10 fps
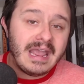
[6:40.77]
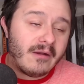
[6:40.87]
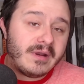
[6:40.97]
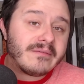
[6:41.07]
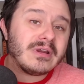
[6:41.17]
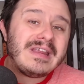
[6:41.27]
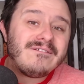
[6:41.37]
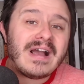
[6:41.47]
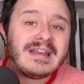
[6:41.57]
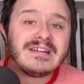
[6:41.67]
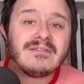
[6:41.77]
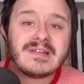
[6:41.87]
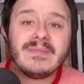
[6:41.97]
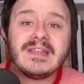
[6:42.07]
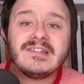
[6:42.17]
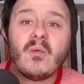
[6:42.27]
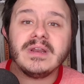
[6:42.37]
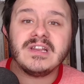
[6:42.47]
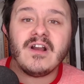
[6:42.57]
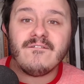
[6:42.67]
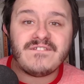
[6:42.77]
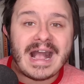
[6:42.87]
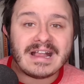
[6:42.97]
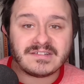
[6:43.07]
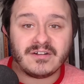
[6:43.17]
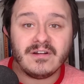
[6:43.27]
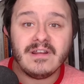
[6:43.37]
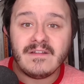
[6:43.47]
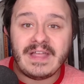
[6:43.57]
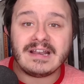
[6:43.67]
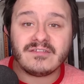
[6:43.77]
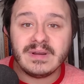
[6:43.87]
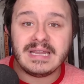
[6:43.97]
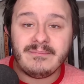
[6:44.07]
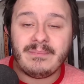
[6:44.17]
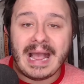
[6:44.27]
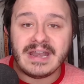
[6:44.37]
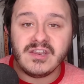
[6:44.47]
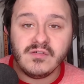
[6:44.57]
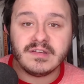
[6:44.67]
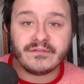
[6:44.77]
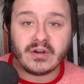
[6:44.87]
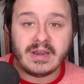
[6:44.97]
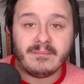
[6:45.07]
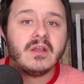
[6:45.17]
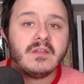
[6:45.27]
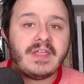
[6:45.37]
And whenever he finds out something is going to go faster, that's really bad news for him.